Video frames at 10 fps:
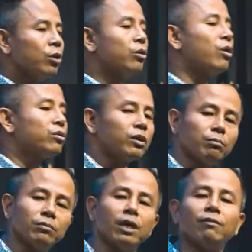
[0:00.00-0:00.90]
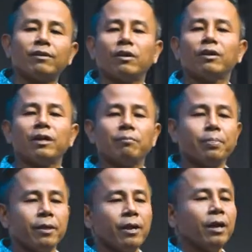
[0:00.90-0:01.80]
talk to them, loving on
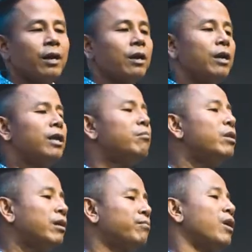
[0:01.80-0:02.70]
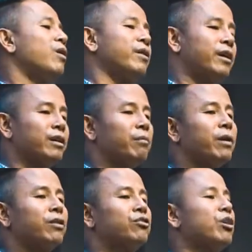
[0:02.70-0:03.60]
them. In the middle of talking, the
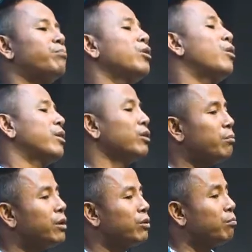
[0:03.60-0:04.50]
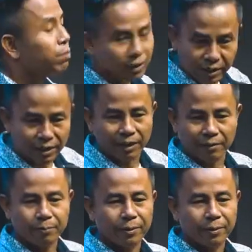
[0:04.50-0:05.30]
man stopped talking to me completely.